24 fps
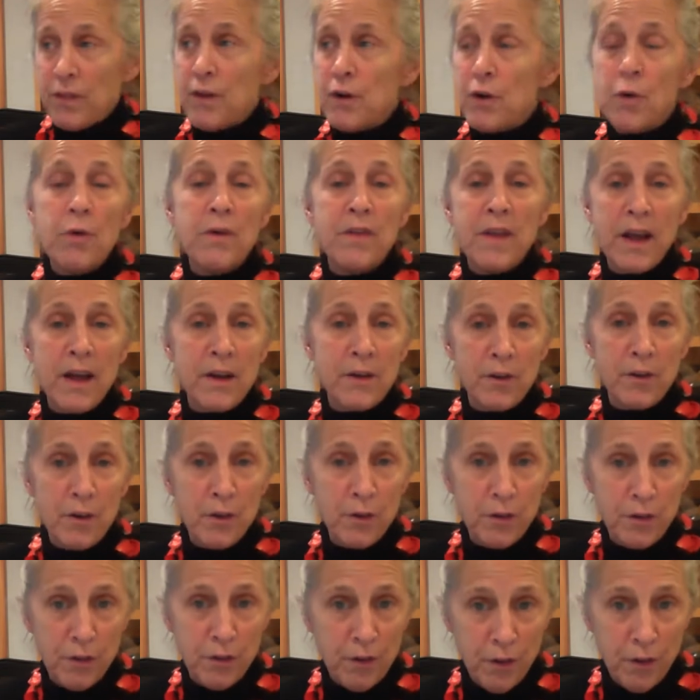with, and who would they
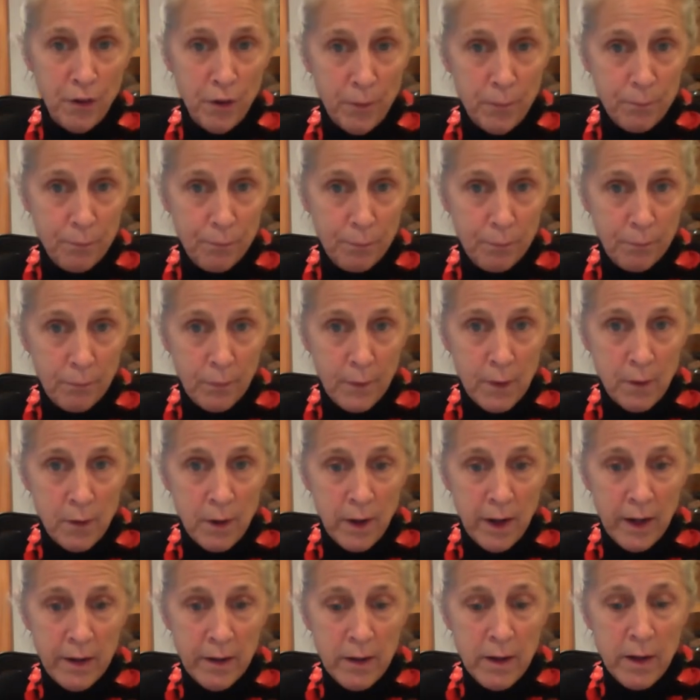introduce you to?
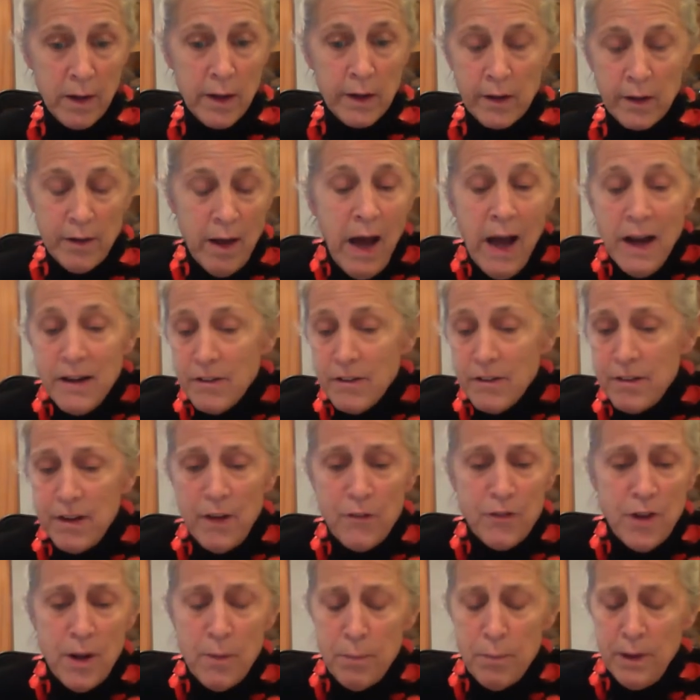Okay, because I just
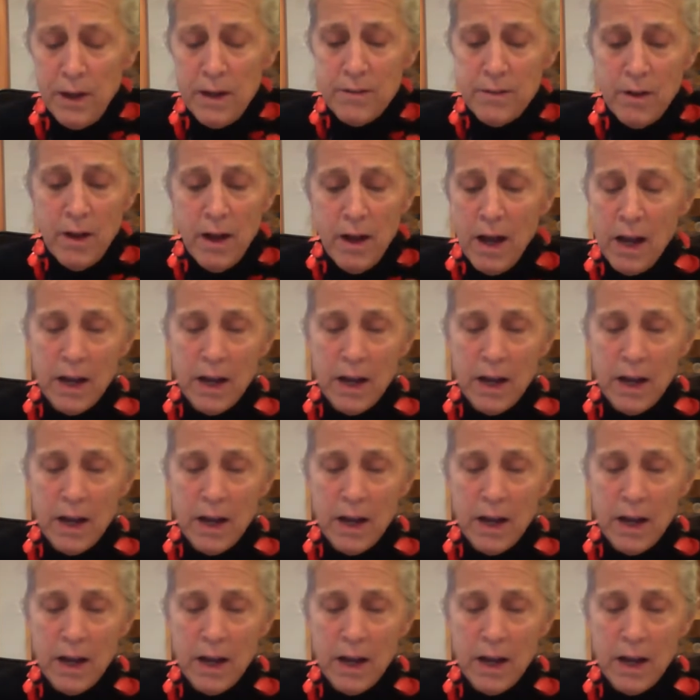have templates.